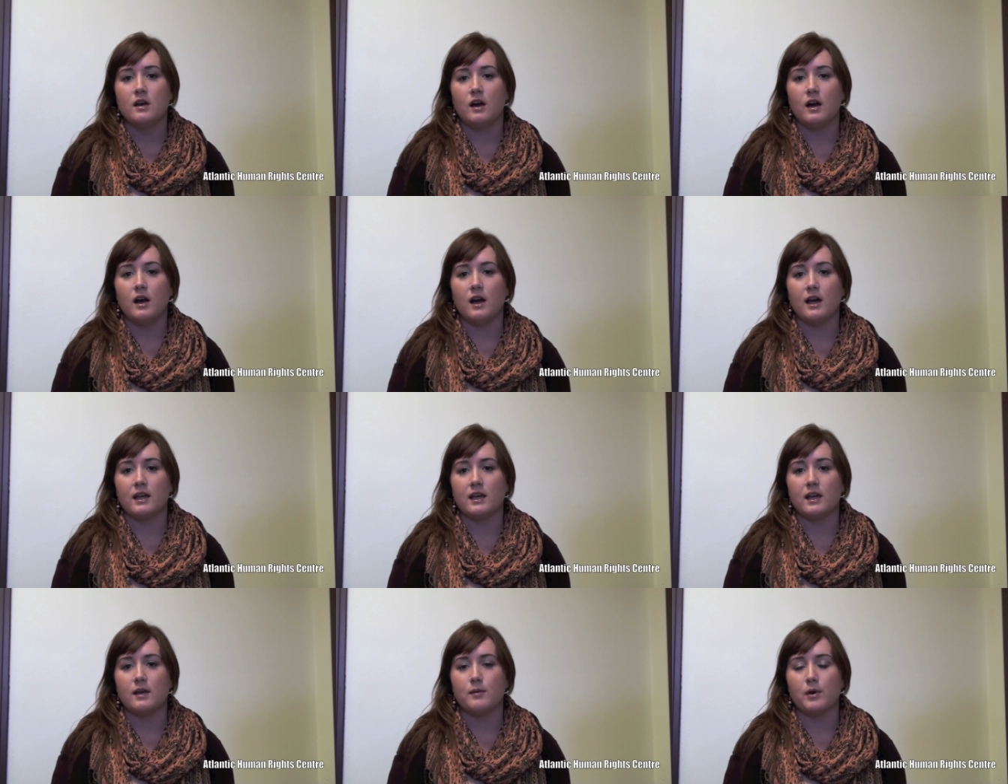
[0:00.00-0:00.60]

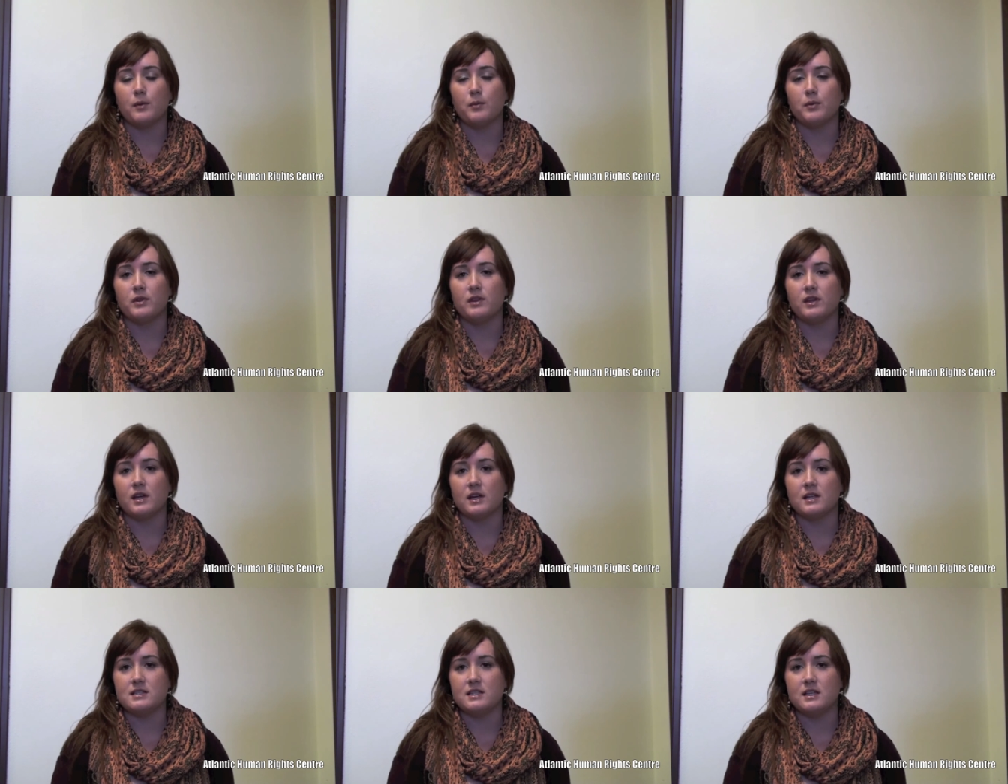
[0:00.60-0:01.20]
I came up with
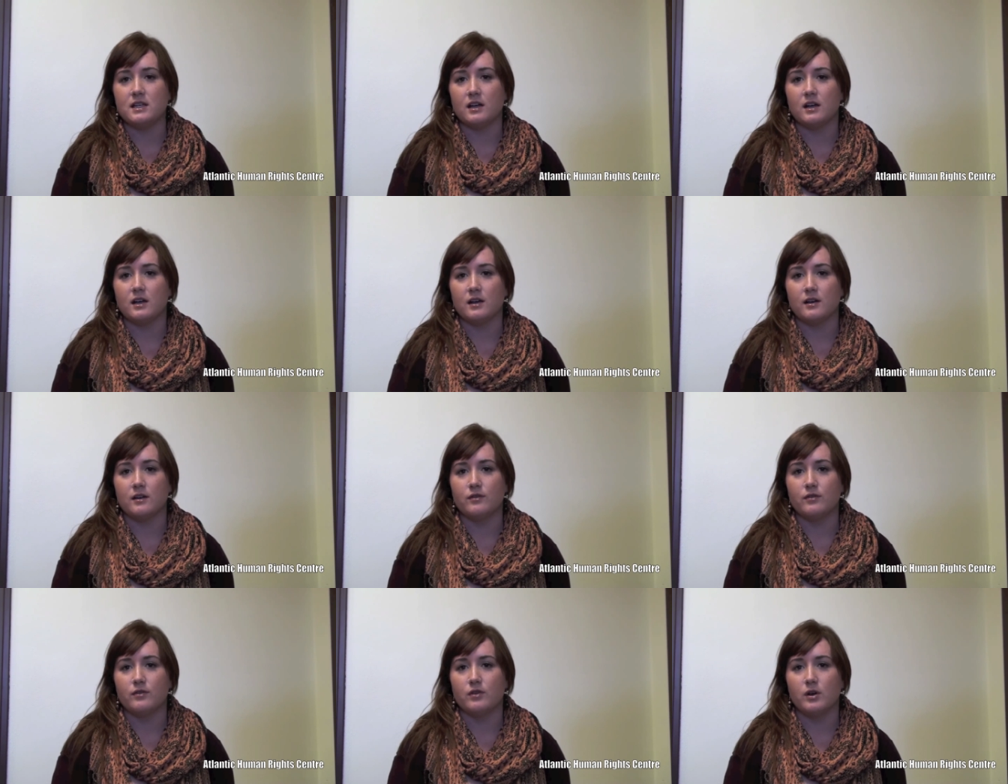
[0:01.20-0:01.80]
the idea
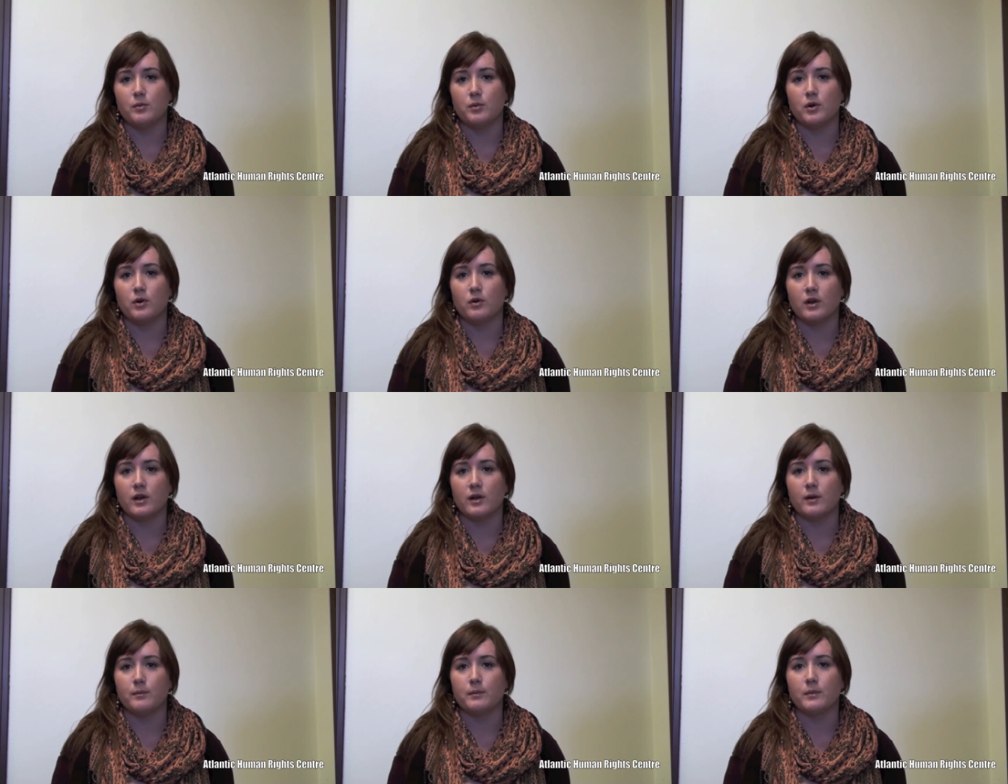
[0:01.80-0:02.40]
of a
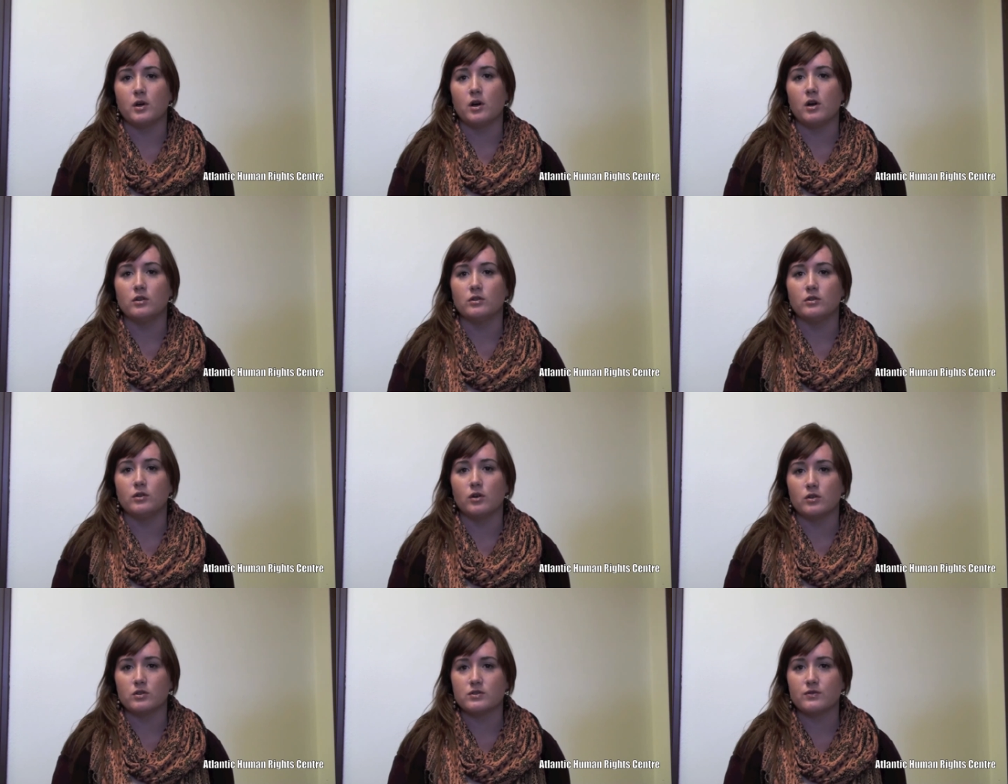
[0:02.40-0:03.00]
program
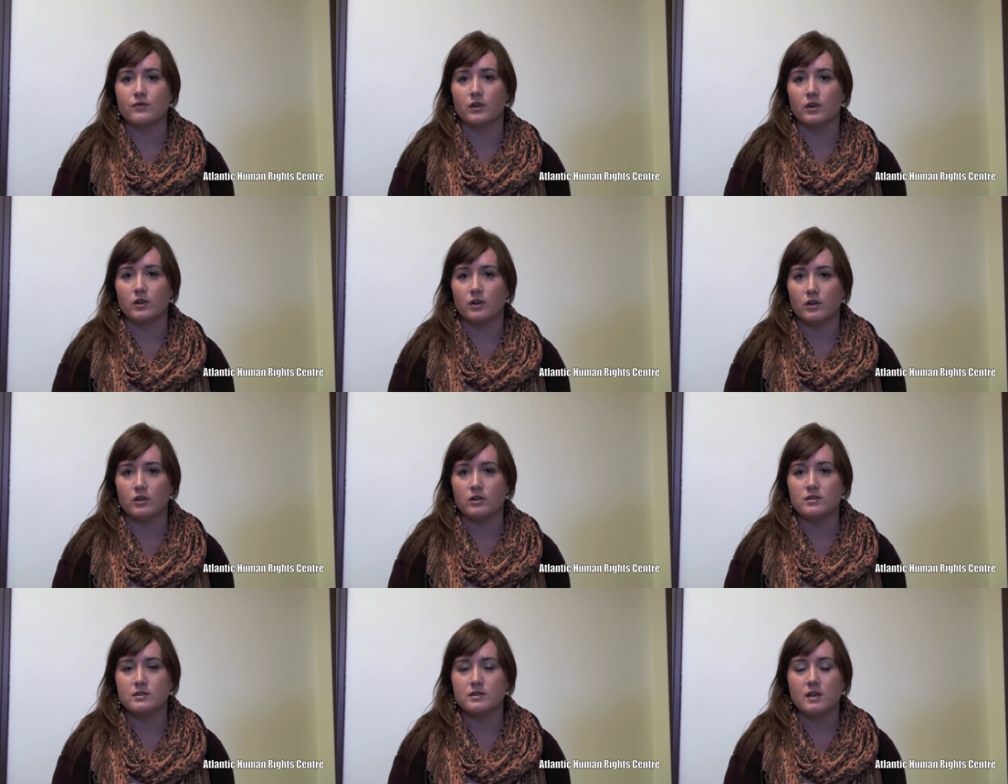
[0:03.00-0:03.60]
called Goats for
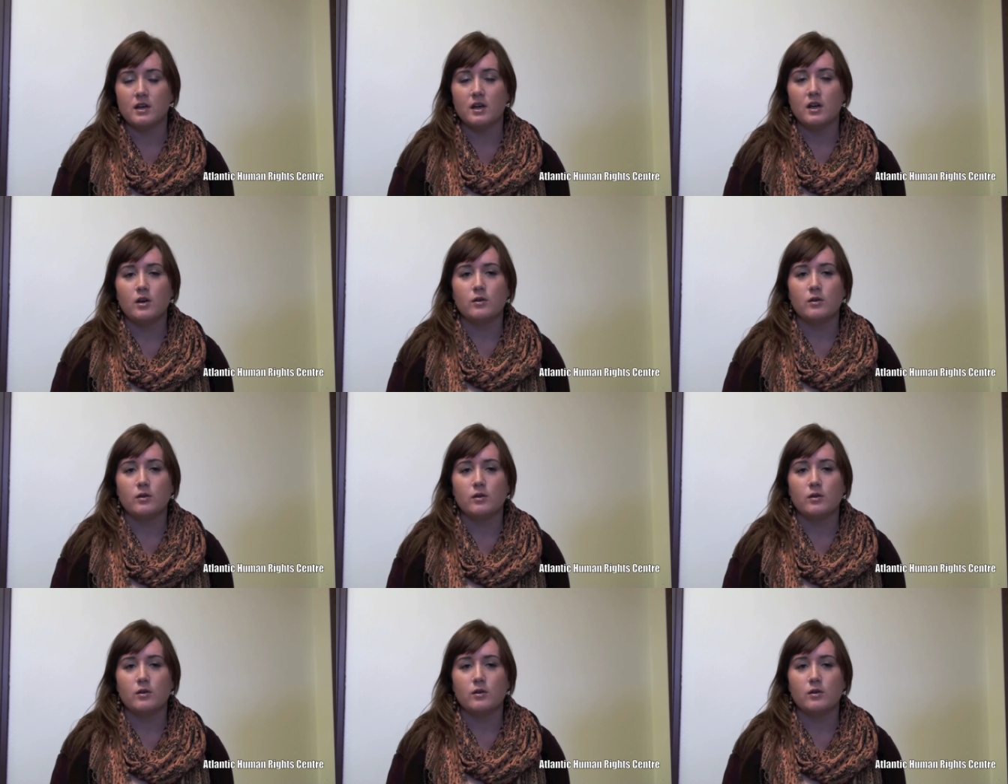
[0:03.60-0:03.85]
Girls,